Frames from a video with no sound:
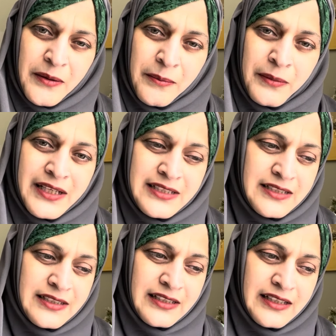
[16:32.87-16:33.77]
But
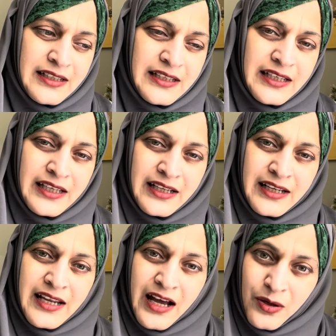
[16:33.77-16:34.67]

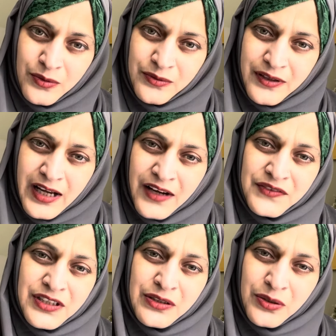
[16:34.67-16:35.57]
now,
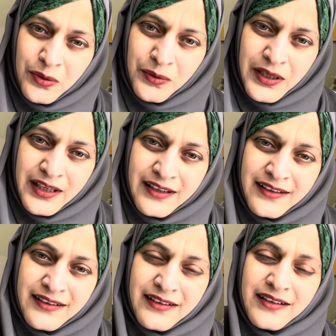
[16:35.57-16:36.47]
after knowing
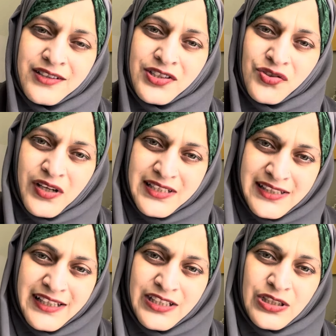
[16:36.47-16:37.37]
the
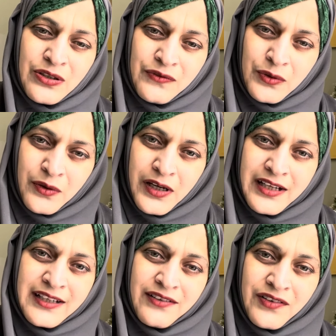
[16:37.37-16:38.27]
translation of Quran
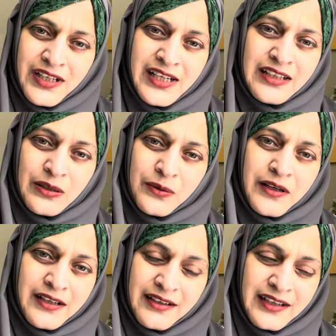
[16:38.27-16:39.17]
and reading the
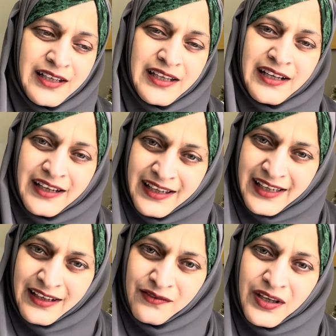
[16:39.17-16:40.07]
Quran and again,
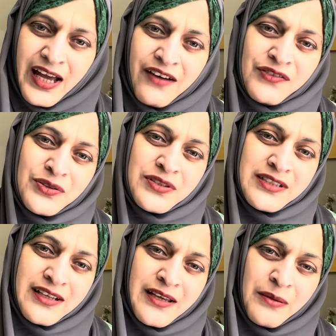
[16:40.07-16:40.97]
we have to
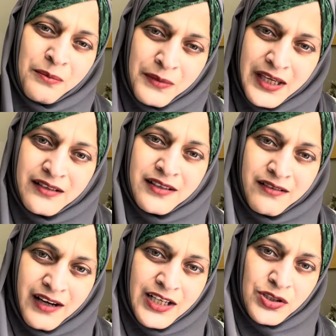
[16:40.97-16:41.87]
make the
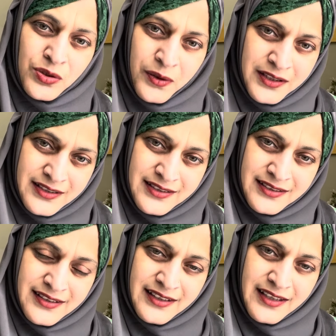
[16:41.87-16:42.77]
right choice,
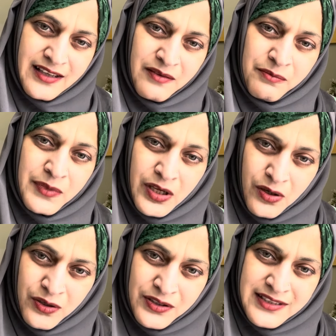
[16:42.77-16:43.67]

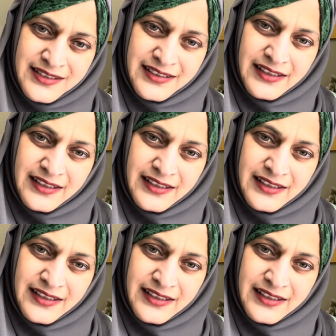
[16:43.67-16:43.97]
because